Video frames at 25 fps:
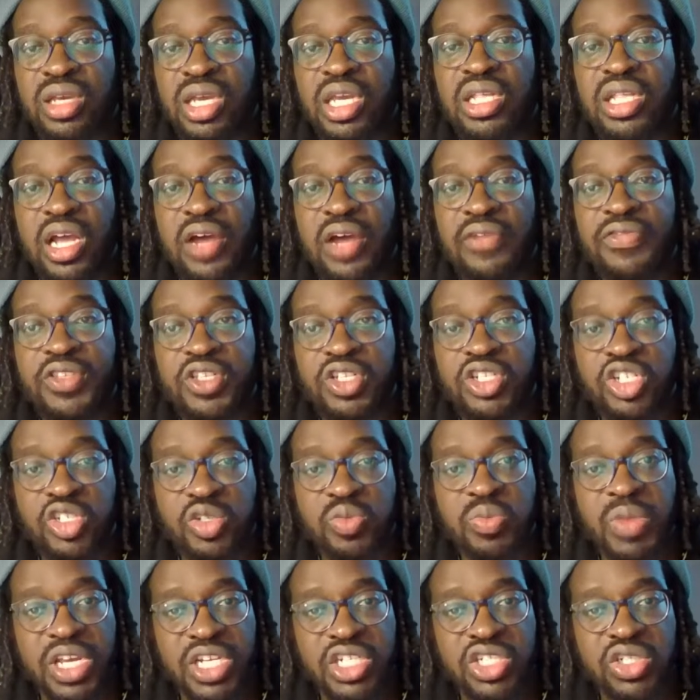enough to
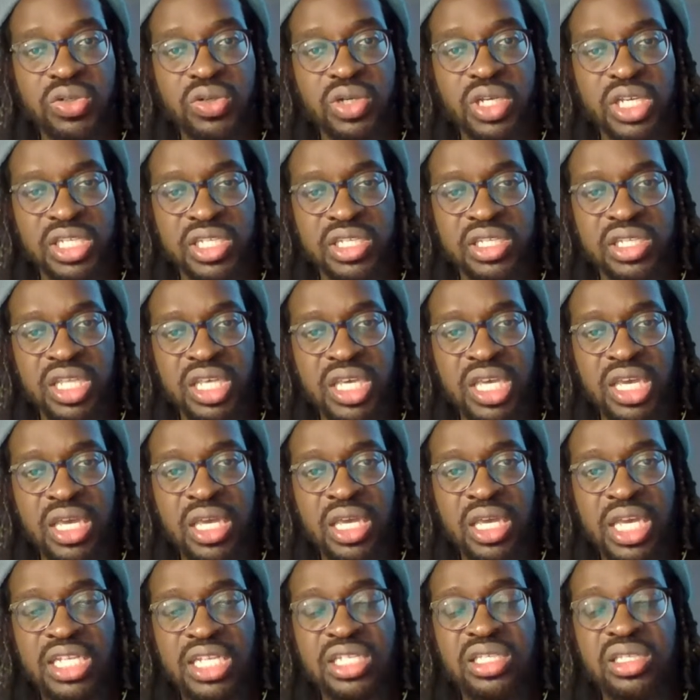just make sure he's
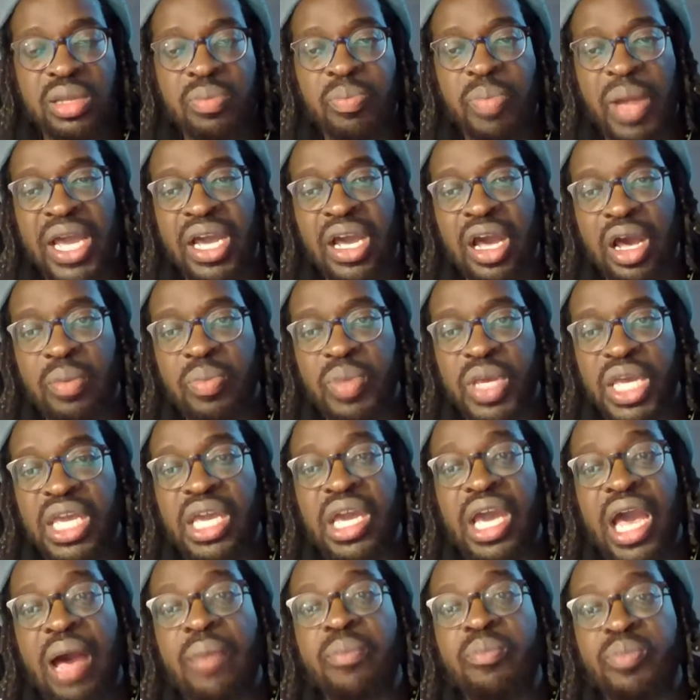the backup
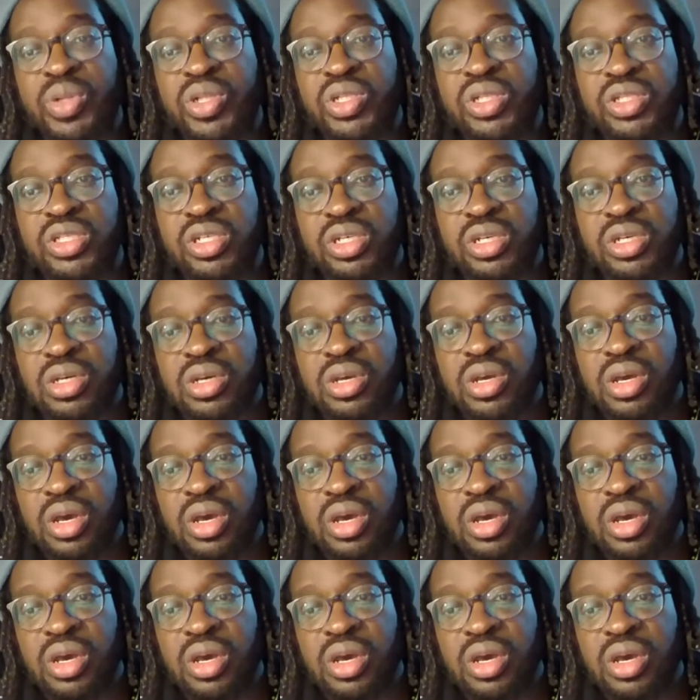incumbent.